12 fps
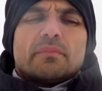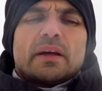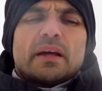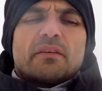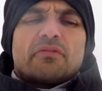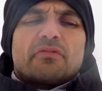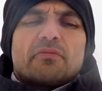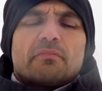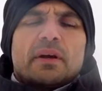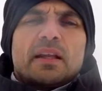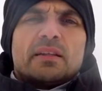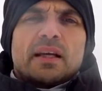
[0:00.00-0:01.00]
have
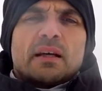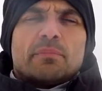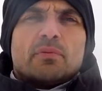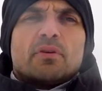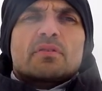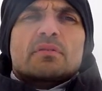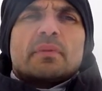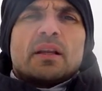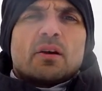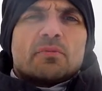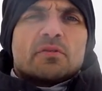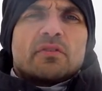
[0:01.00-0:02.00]
many data points,
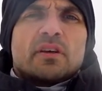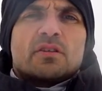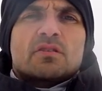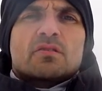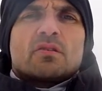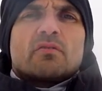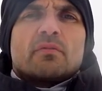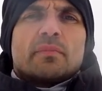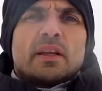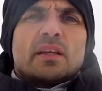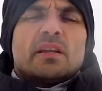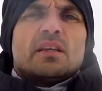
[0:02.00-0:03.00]
many observations over
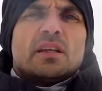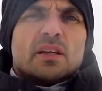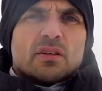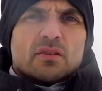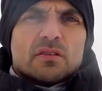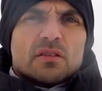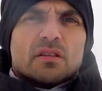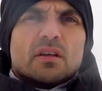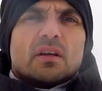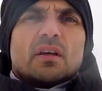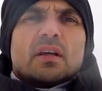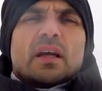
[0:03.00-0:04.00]
many years
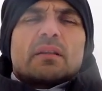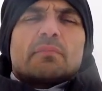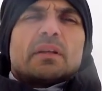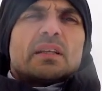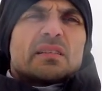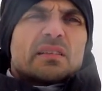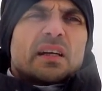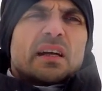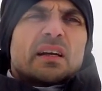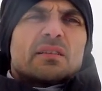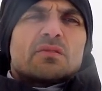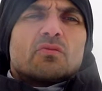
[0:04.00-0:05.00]
at many
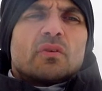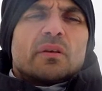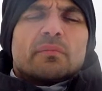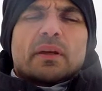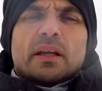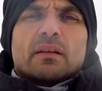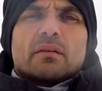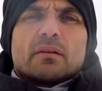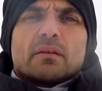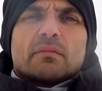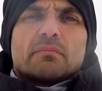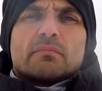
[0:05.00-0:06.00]
sites to really get a,
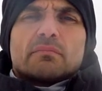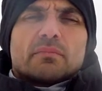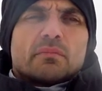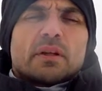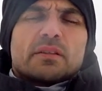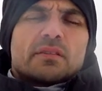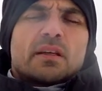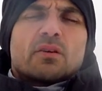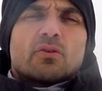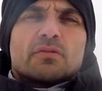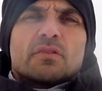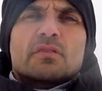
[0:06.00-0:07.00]
let's say,
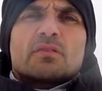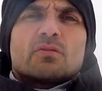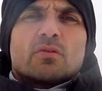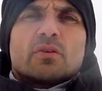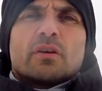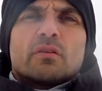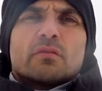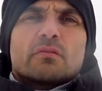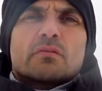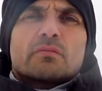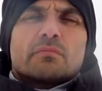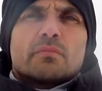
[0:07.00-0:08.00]
consistent or
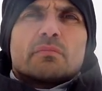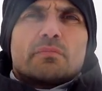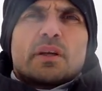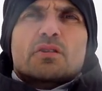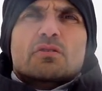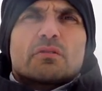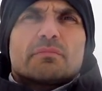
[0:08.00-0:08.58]
coherent picture.